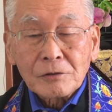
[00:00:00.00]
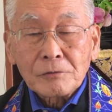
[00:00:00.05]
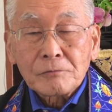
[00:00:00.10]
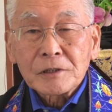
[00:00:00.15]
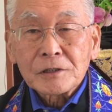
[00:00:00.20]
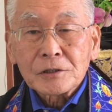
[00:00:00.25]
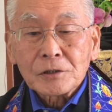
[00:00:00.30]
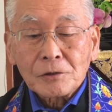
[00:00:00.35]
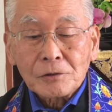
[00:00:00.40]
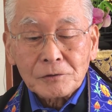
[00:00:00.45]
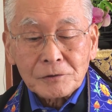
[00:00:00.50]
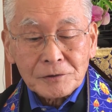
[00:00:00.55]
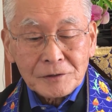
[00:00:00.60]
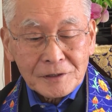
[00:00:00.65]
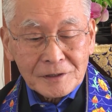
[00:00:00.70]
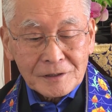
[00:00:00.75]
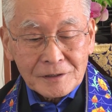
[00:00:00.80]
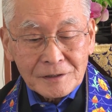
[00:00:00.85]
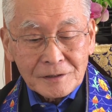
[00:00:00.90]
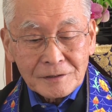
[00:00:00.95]
are the
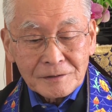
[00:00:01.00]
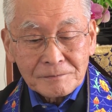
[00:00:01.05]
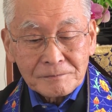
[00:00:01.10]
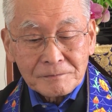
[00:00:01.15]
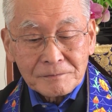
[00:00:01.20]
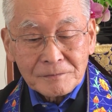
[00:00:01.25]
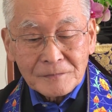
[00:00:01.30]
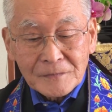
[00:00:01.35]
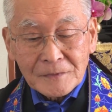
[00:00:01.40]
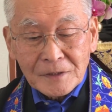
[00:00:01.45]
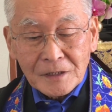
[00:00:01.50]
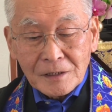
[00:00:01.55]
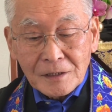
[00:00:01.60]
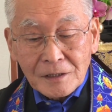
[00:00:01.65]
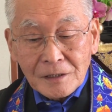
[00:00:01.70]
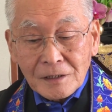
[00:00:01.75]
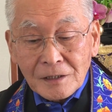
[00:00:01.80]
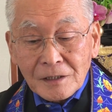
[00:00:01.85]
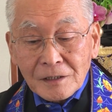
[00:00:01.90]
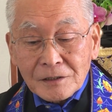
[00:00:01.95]
results.
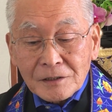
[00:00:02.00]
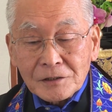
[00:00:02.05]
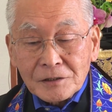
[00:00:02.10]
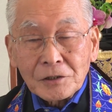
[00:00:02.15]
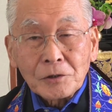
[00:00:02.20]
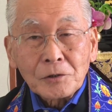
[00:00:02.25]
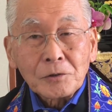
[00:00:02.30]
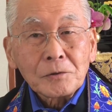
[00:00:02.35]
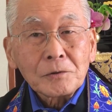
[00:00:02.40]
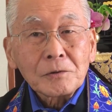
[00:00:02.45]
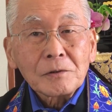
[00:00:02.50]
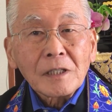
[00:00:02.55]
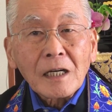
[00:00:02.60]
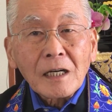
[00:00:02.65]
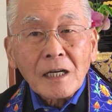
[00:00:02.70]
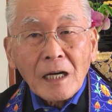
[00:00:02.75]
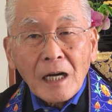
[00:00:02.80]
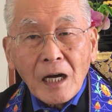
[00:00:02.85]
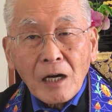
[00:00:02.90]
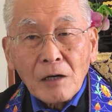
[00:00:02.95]
So
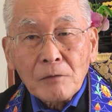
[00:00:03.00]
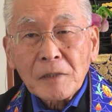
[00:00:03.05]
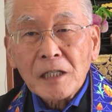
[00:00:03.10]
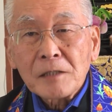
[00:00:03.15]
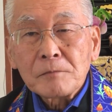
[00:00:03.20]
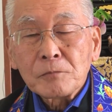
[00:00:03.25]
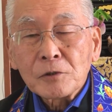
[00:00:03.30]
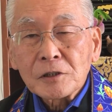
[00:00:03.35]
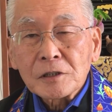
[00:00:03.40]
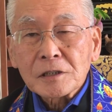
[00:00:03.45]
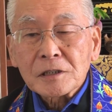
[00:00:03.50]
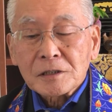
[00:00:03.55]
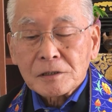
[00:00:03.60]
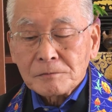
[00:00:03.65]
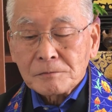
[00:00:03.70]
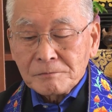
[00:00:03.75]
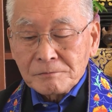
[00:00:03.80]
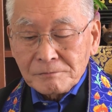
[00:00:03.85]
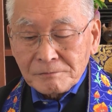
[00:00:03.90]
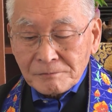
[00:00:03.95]
how might
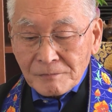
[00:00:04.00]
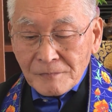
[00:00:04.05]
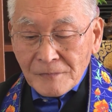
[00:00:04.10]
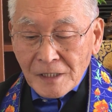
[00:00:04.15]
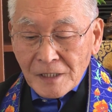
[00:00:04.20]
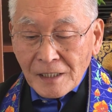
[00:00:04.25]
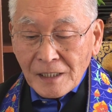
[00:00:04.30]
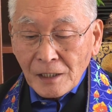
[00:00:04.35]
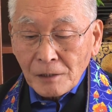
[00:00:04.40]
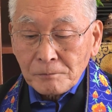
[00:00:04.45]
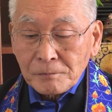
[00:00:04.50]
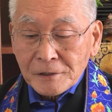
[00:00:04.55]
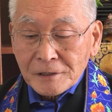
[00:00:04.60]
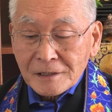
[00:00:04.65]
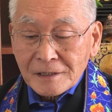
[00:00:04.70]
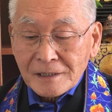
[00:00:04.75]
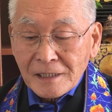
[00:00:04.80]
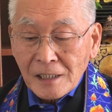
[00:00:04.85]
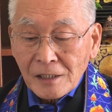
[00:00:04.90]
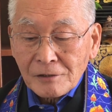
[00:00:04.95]
Buddhism help
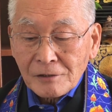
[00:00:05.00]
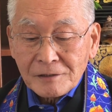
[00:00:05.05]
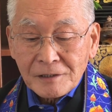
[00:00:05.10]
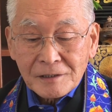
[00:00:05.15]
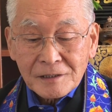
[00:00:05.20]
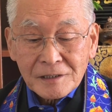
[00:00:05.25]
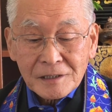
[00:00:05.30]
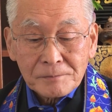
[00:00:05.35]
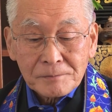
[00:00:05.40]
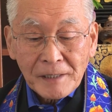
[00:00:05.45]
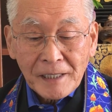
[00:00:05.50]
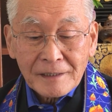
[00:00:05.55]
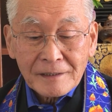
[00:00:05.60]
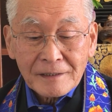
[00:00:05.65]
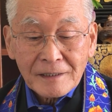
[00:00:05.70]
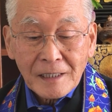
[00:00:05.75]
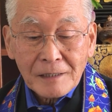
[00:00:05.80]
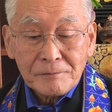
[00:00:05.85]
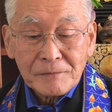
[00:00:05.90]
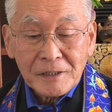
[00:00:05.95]
us now in this
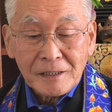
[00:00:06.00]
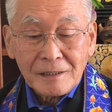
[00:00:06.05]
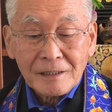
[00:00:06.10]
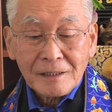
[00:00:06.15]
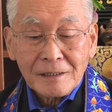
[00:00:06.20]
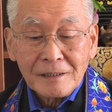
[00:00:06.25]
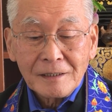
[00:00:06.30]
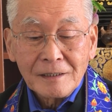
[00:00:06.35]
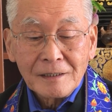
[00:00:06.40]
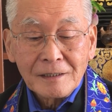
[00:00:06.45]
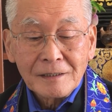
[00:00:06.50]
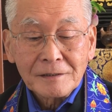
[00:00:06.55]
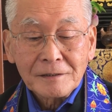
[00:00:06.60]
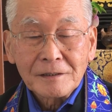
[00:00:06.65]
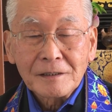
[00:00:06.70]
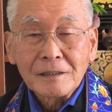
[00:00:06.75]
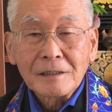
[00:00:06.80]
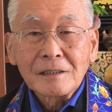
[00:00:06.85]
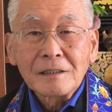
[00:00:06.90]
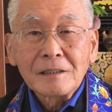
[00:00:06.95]
pandemic?
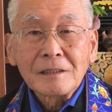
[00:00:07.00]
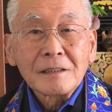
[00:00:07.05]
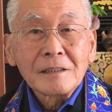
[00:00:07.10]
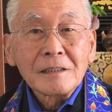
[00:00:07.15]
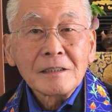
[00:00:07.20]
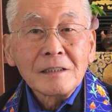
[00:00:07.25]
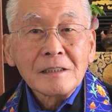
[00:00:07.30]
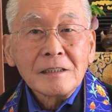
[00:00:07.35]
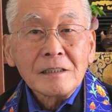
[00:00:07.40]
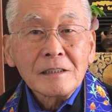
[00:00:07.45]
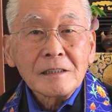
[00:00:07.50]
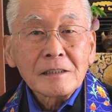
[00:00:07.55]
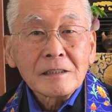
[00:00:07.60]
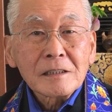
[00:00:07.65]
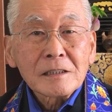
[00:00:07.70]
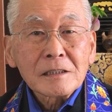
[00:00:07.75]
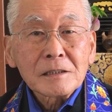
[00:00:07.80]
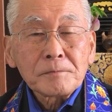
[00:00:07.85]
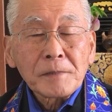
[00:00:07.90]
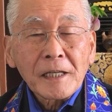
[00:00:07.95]

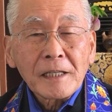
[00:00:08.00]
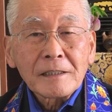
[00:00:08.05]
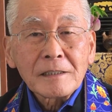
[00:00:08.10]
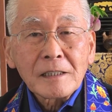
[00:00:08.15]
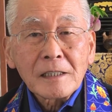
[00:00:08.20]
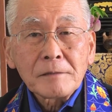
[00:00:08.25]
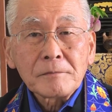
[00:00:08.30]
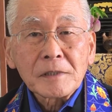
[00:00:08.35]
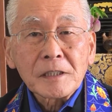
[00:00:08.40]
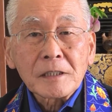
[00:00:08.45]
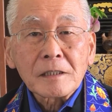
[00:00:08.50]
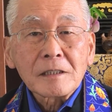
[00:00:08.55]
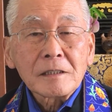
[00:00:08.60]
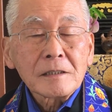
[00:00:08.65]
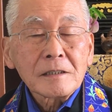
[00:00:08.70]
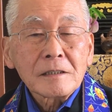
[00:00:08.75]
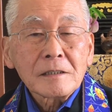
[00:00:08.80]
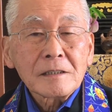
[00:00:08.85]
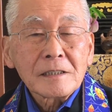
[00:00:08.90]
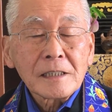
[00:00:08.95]
In this pandemic,
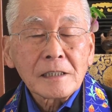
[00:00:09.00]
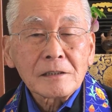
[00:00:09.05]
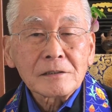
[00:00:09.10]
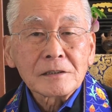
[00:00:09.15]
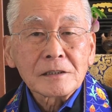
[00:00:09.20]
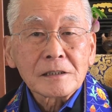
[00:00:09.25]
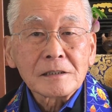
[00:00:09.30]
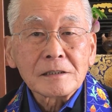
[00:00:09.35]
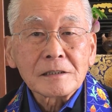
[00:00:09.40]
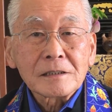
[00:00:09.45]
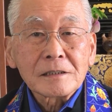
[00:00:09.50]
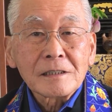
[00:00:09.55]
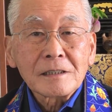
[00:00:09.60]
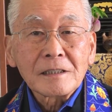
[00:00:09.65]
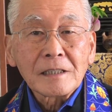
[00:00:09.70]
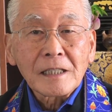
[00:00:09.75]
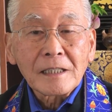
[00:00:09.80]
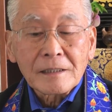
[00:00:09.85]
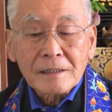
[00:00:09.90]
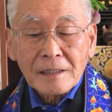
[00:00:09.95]
tells us
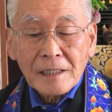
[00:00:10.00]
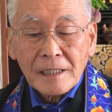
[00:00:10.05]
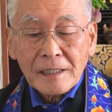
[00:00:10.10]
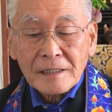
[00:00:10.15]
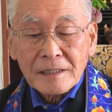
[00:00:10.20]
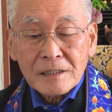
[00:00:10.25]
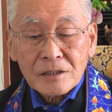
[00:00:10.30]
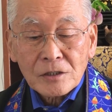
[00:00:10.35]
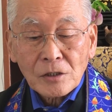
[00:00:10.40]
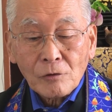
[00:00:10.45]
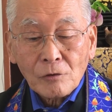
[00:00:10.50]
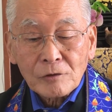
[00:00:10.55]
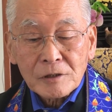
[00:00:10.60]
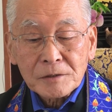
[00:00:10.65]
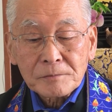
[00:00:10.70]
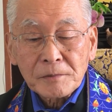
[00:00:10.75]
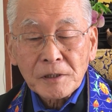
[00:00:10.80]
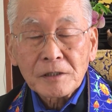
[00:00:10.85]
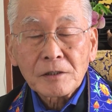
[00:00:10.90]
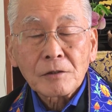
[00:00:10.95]
that death has
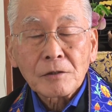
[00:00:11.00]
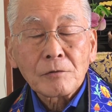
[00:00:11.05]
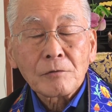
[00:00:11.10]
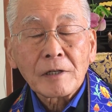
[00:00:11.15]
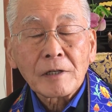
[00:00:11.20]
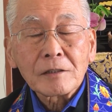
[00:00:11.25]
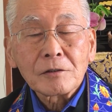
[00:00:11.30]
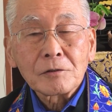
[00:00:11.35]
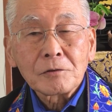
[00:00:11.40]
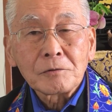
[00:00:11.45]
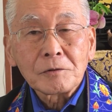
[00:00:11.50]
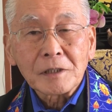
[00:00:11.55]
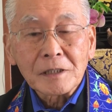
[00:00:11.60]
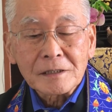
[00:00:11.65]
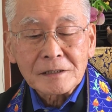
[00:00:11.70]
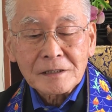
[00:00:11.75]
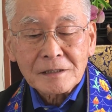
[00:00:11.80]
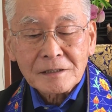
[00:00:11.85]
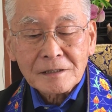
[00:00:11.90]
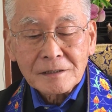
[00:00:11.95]
always been a threat to
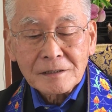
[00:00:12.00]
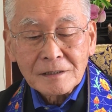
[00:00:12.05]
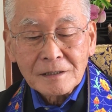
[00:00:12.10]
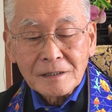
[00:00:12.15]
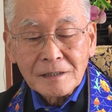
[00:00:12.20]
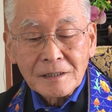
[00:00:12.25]
us.